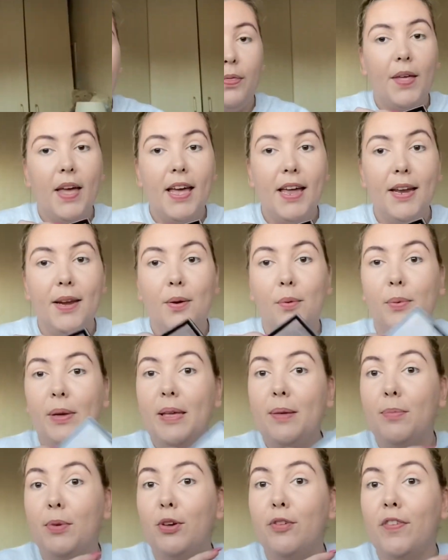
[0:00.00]
Then
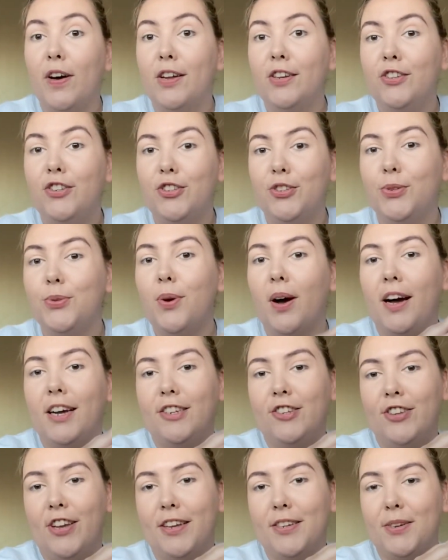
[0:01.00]
we move on to
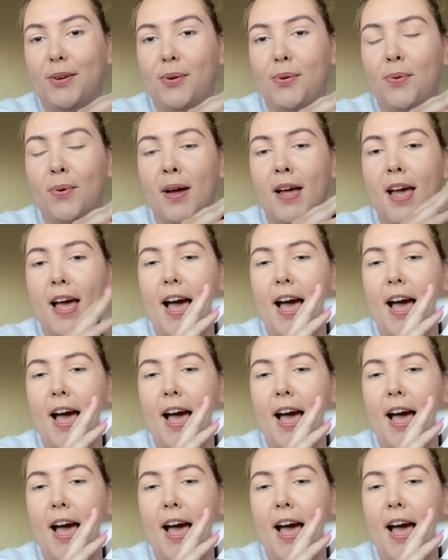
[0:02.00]
eyeshadow,